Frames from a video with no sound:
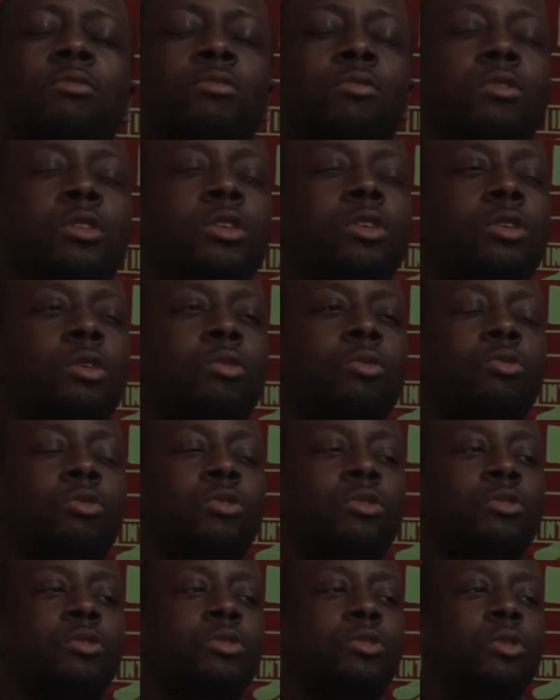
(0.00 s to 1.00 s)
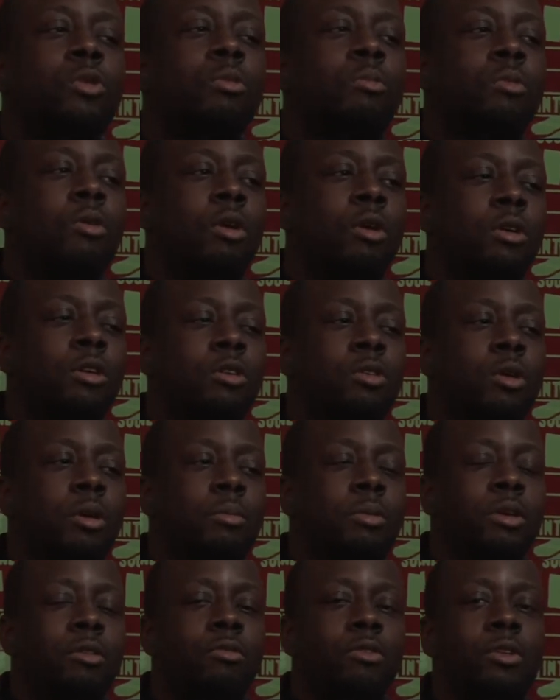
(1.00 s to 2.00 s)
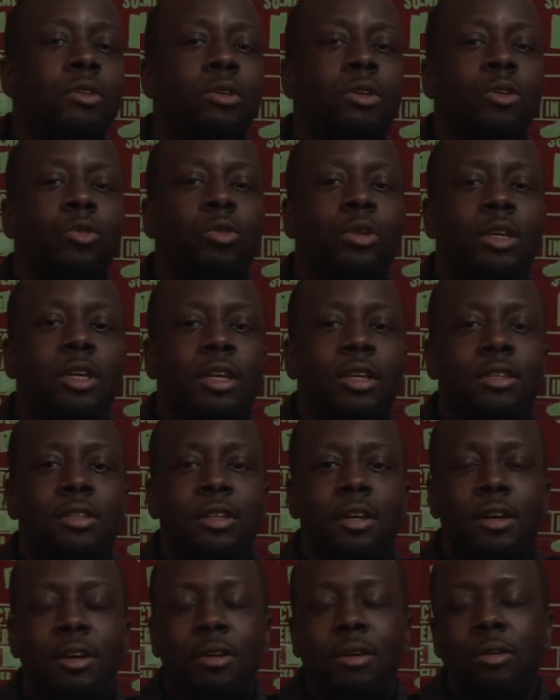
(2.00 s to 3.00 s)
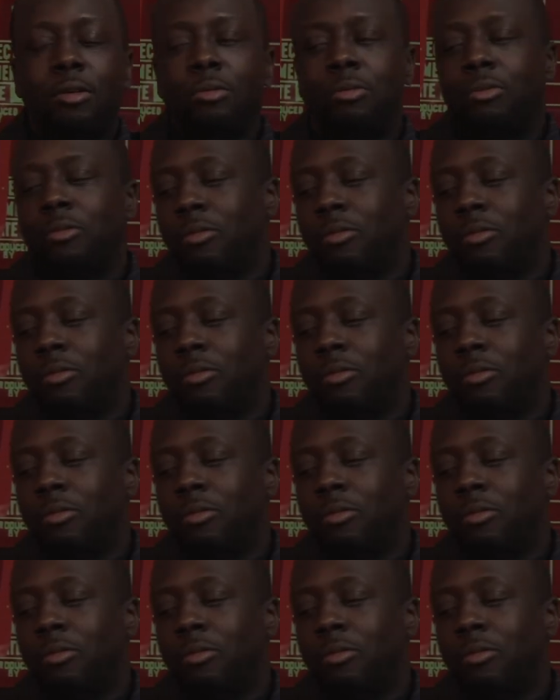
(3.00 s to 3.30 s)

Just so Zomo, you know, I'm giving all you kids a